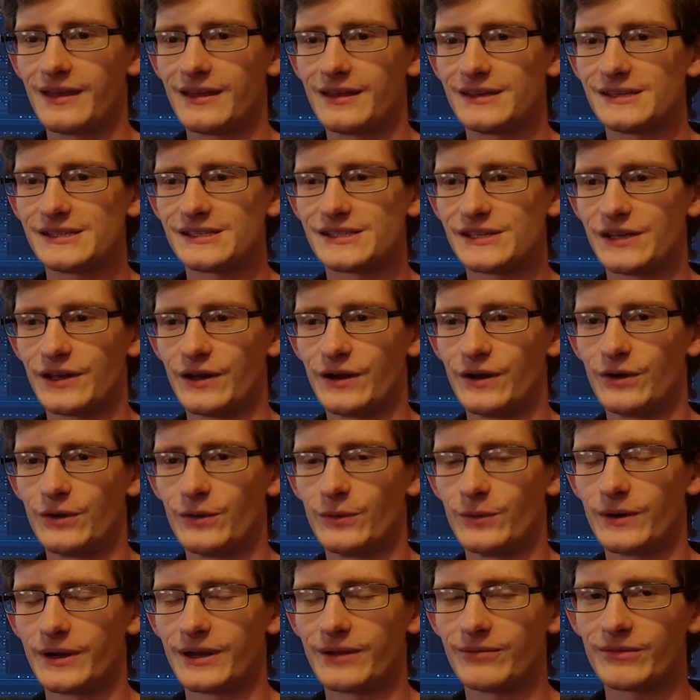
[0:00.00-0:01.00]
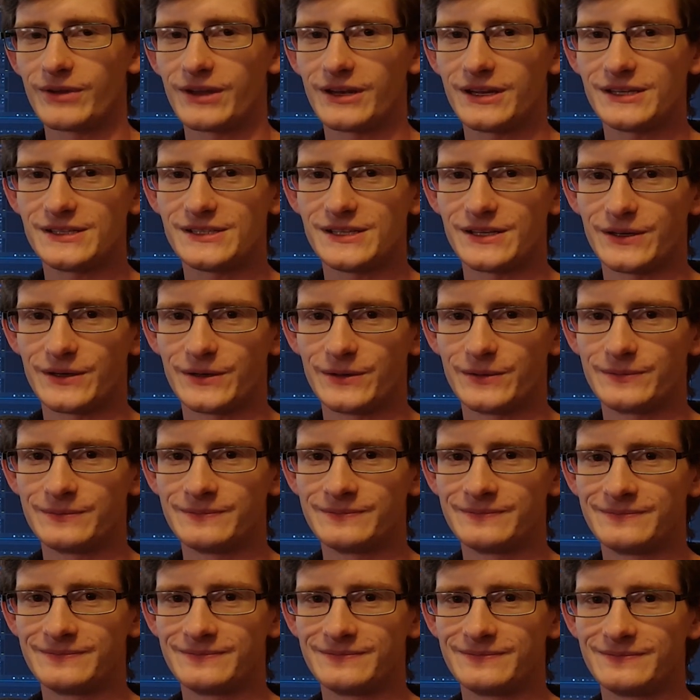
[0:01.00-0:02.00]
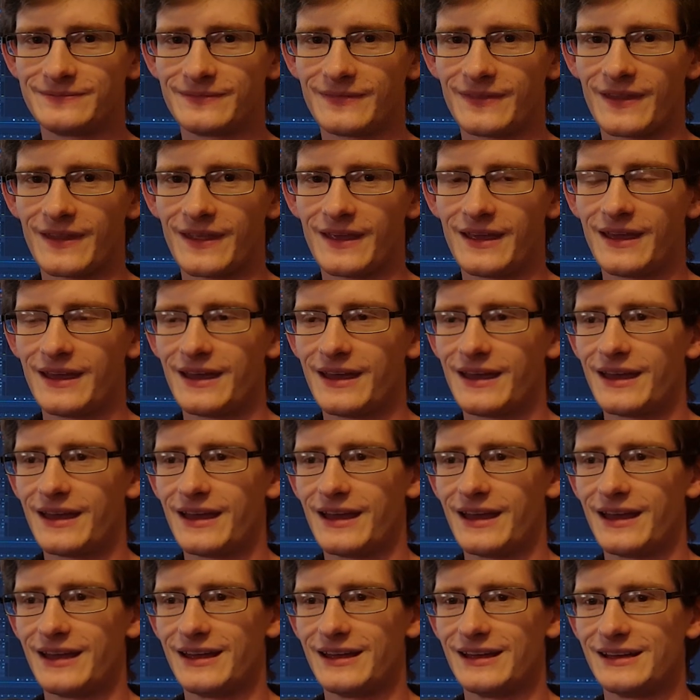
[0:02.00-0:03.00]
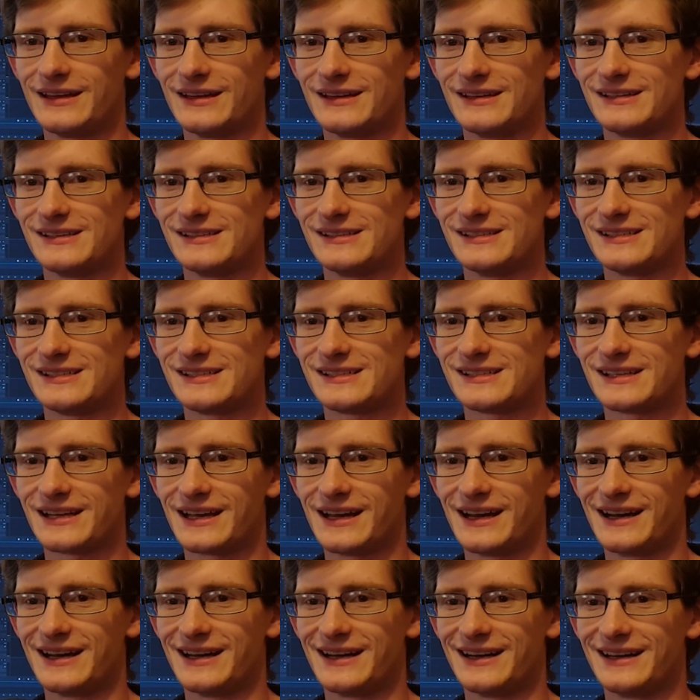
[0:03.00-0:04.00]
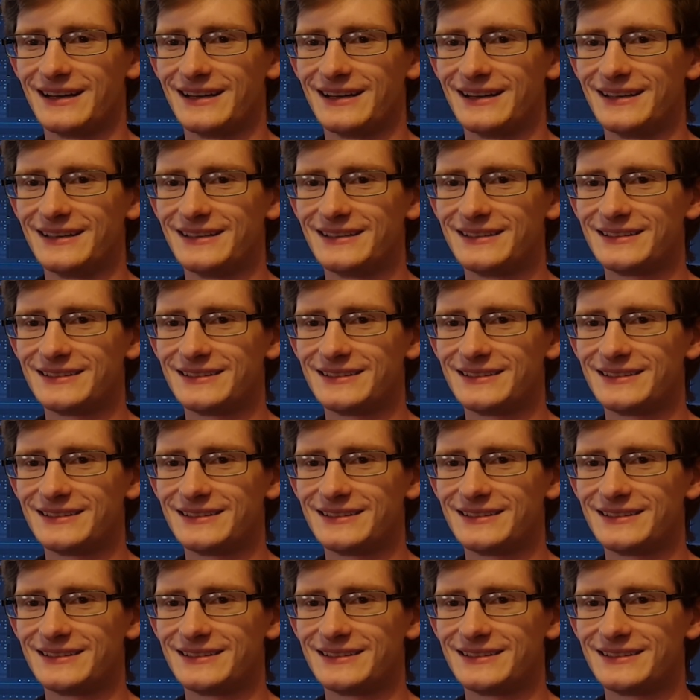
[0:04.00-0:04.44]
So what I'm gonna do is at